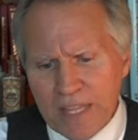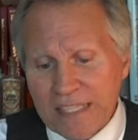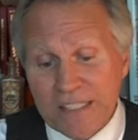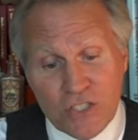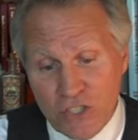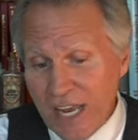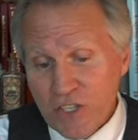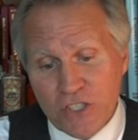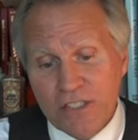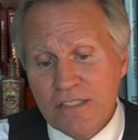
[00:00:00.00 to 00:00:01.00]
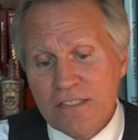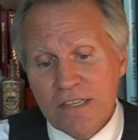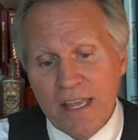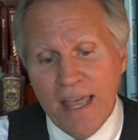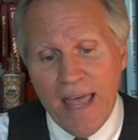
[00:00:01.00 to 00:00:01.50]

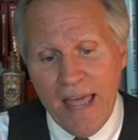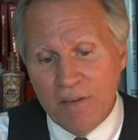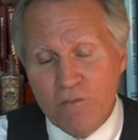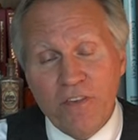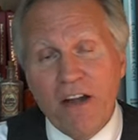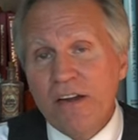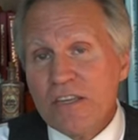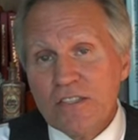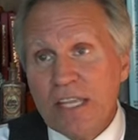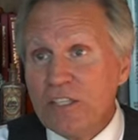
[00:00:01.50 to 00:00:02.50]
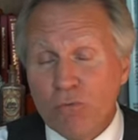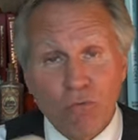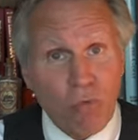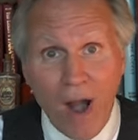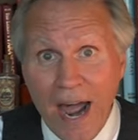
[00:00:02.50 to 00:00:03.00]
concessions and various things
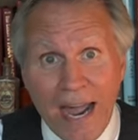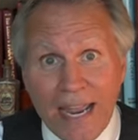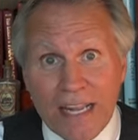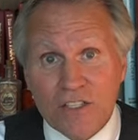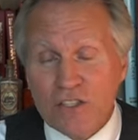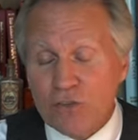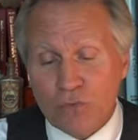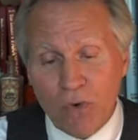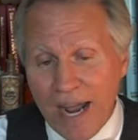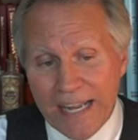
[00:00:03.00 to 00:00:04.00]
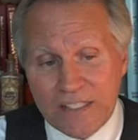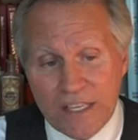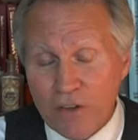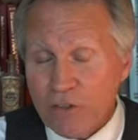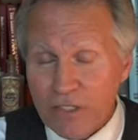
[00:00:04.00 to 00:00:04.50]
and rides. There's rides in
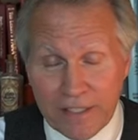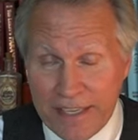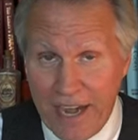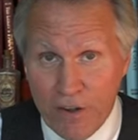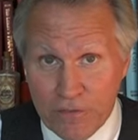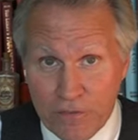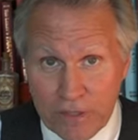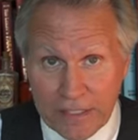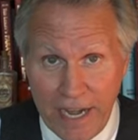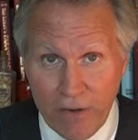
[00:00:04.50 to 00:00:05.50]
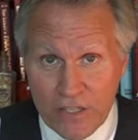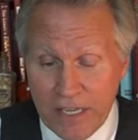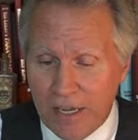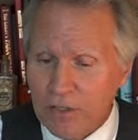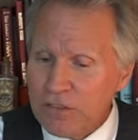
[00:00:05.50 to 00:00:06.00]
here, and
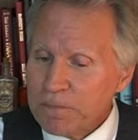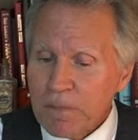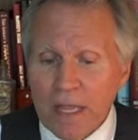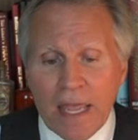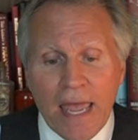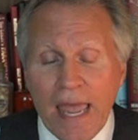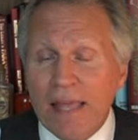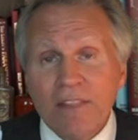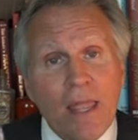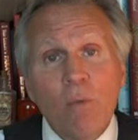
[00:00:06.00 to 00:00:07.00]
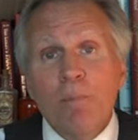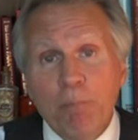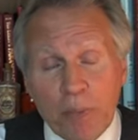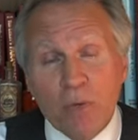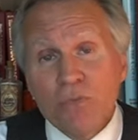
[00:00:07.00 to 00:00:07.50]
carousels, and they
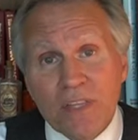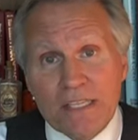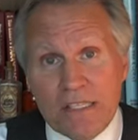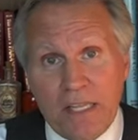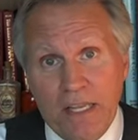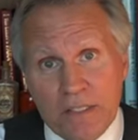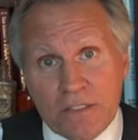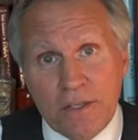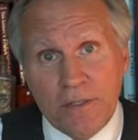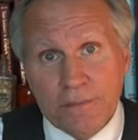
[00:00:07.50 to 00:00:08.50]
would build these things,